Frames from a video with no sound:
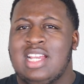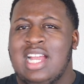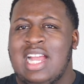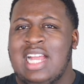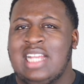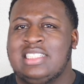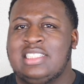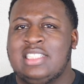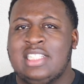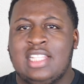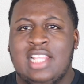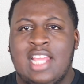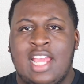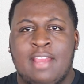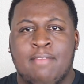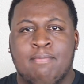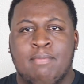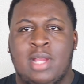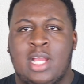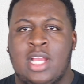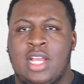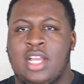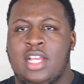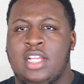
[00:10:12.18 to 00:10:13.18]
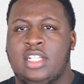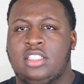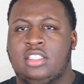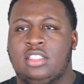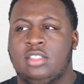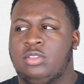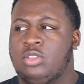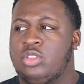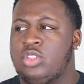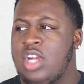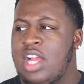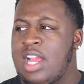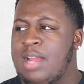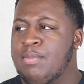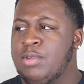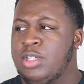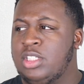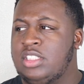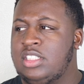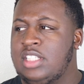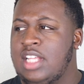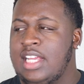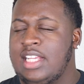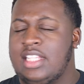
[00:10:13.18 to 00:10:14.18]
I see that my
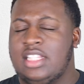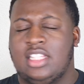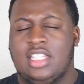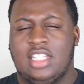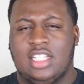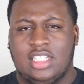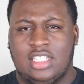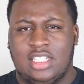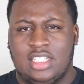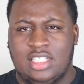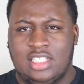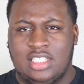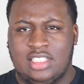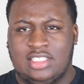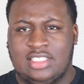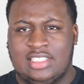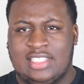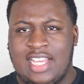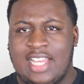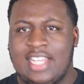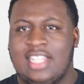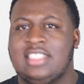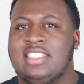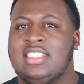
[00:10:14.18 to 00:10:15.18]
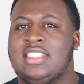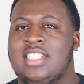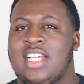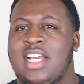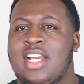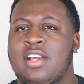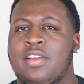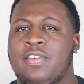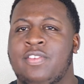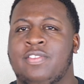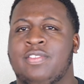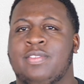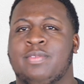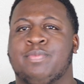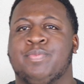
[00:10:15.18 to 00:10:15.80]
subscribers like the tech stuff.